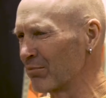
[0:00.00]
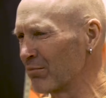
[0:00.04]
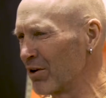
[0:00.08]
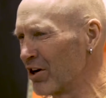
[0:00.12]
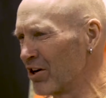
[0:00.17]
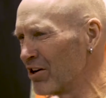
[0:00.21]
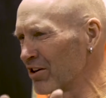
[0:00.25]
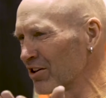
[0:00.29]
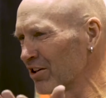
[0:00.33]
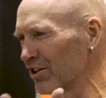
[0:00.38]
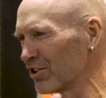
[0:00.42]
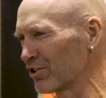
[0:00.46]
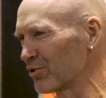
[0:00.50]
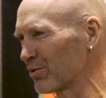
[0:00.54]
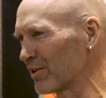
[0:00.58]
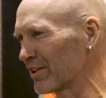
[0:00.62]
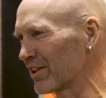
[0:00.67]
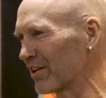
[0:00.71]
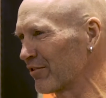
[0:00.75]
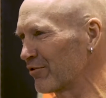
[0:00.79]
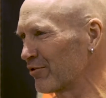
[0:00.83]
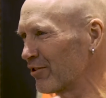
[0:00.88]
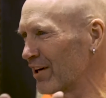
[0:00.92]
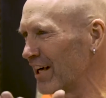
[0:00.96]
moguls with
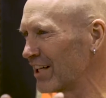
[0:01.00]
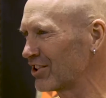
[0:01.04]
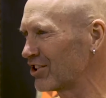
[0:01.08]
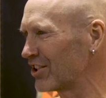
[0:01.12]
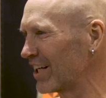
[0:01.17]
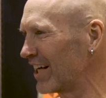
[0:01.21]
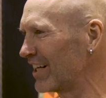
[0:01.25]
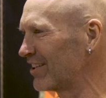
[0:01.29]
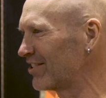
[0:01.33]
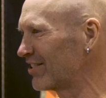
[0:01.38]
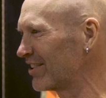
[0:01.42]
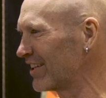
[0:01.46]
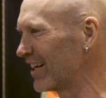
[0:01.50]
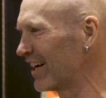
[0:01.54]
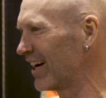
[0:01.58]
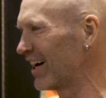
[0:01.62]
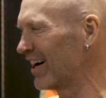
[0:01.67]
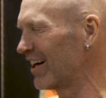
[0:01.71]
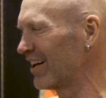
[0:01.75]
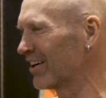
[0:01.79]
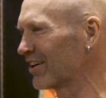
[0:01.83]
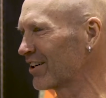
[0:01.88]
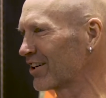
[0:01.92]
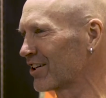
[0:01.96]
the fresh
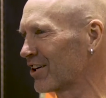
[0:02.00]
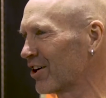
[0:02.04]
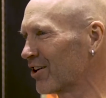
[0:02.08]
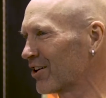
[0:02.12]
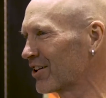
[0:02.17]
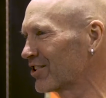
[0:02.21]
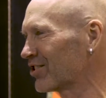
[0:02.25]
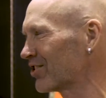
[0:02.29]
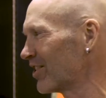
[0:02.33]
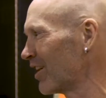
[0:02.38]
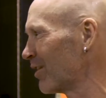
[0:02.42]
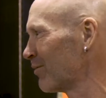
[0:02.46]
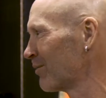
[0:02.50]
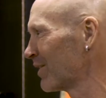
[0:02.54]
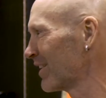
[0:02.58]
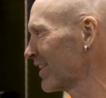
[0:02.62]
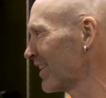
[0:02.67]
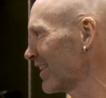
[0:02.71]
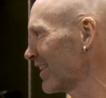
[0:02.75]
ACL or go to Chamonix